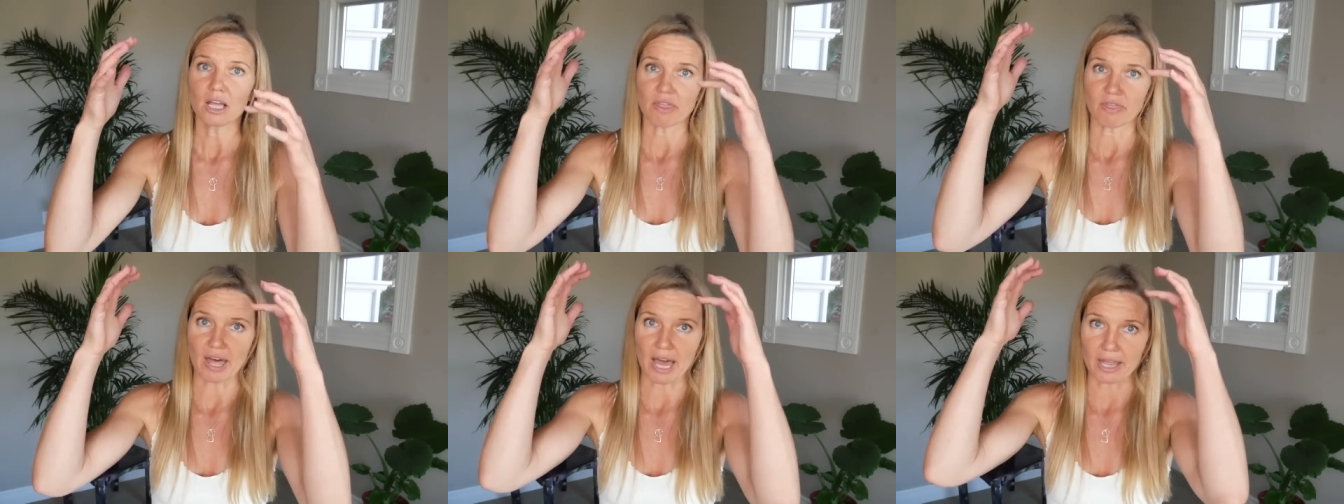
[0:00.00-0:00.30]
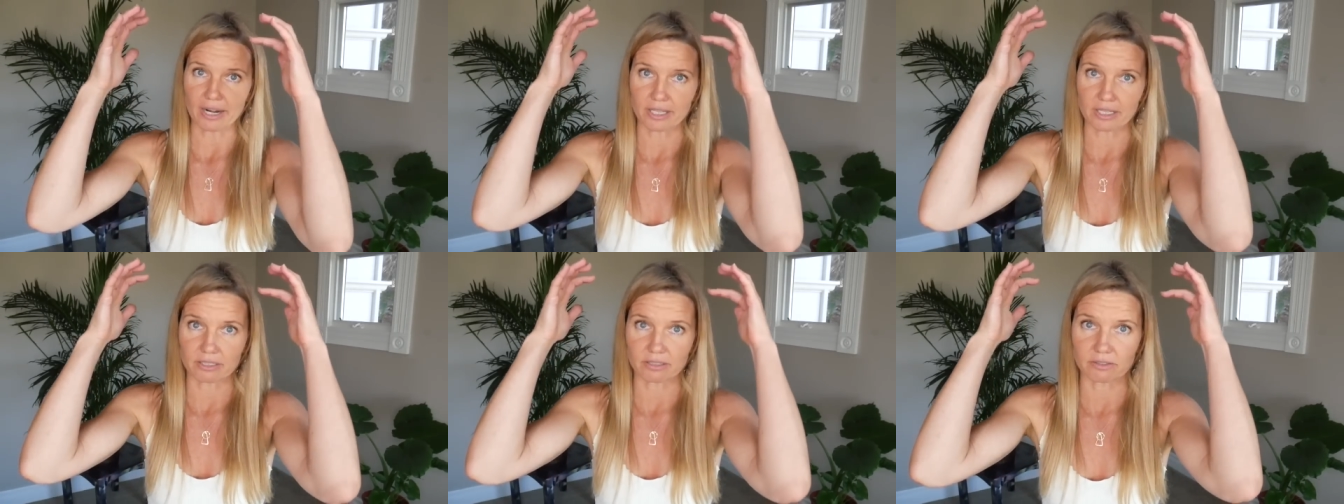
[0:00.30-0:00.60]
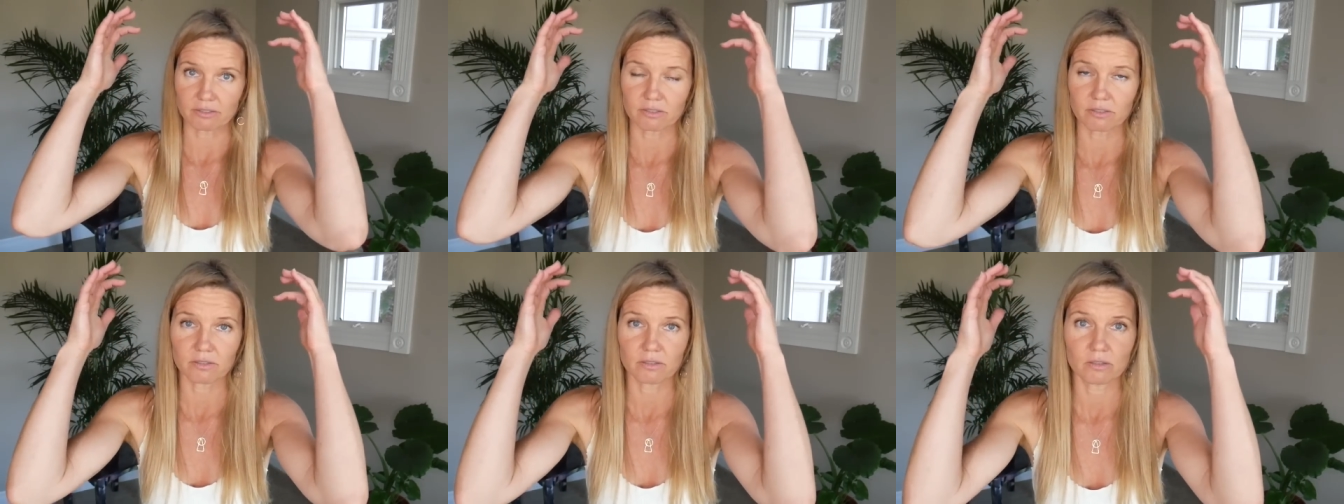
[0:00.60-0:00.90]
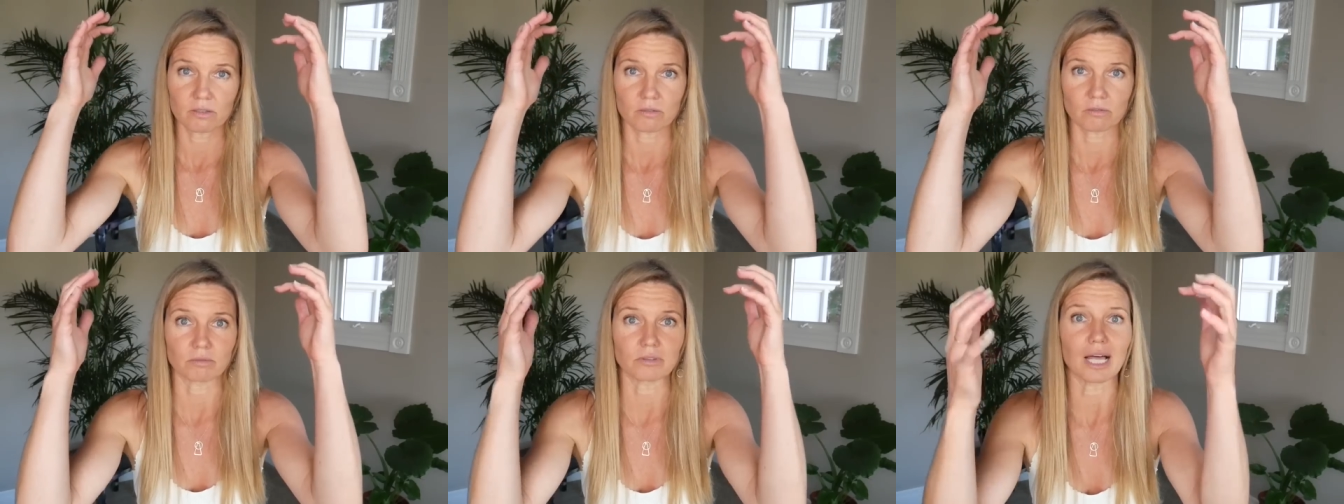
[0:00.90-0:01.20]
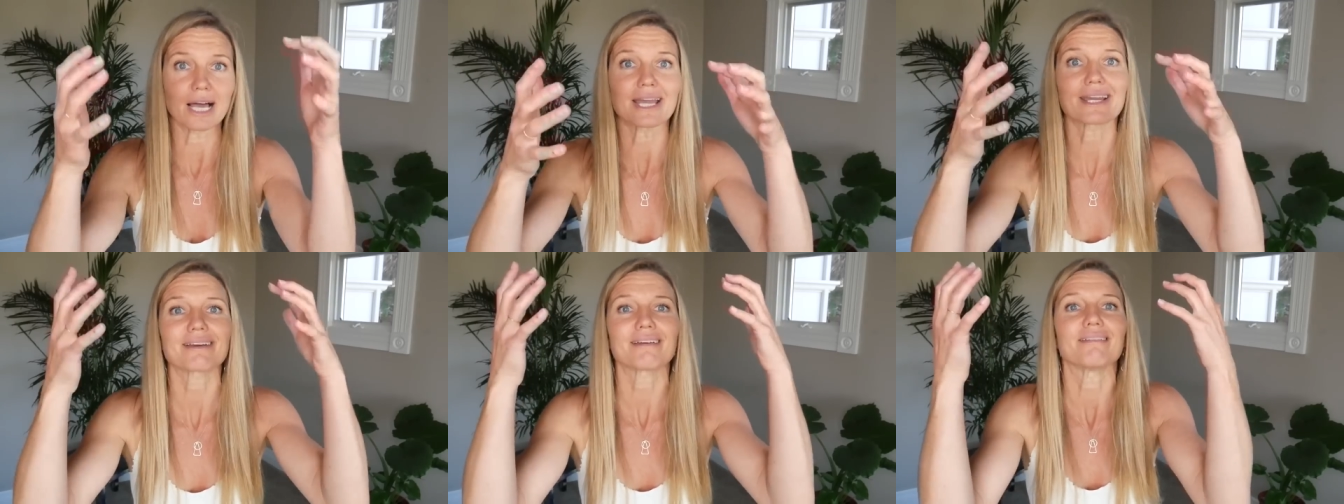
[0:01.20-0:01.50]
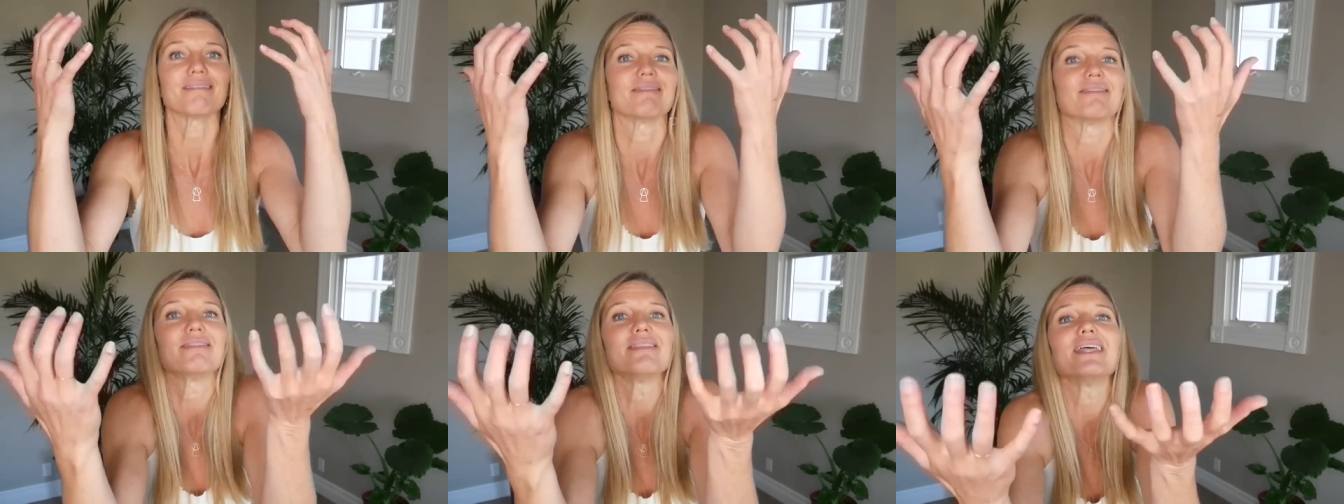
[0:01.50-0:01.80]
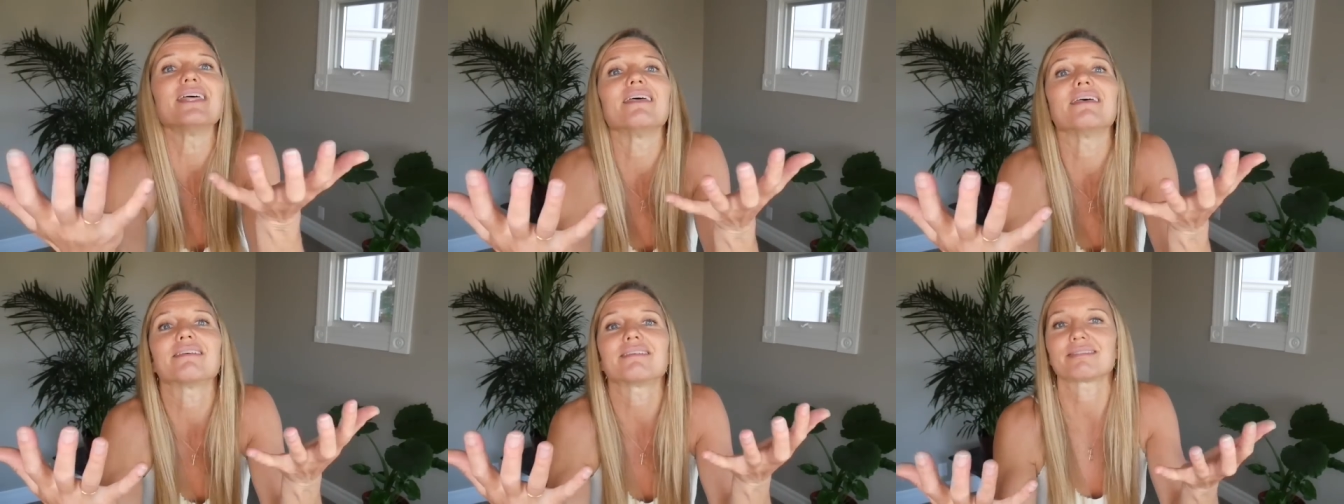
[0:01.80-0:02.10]
that is like
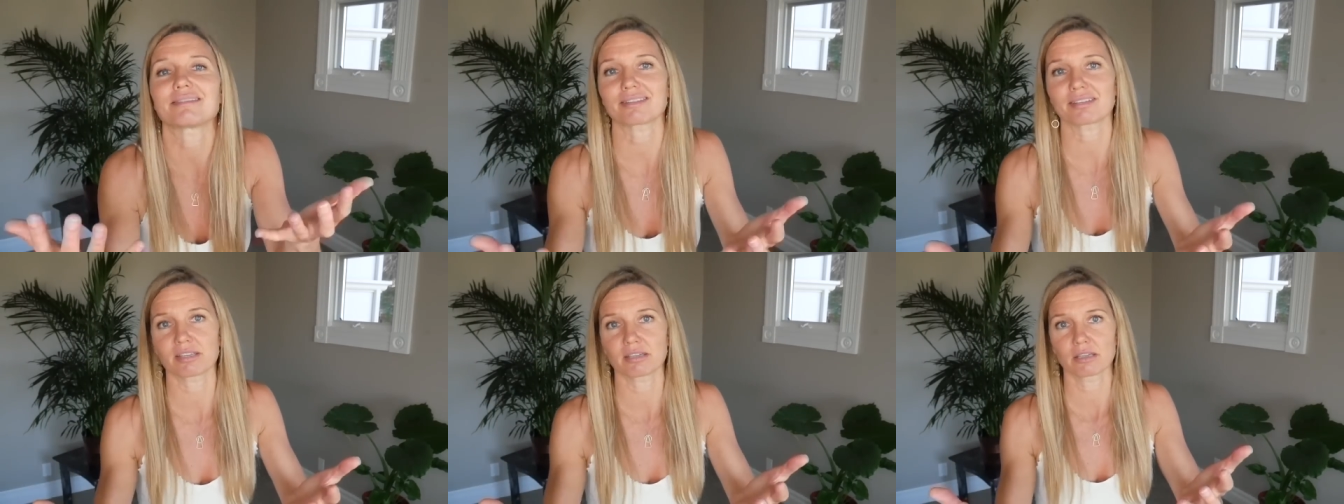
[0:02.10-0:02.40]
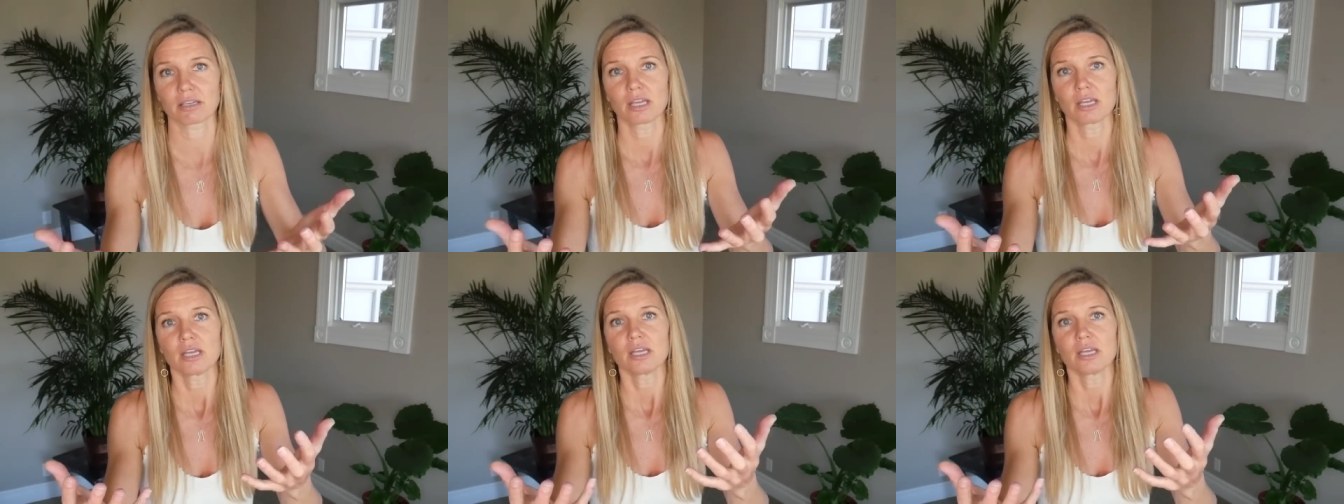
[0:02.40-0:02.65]
this,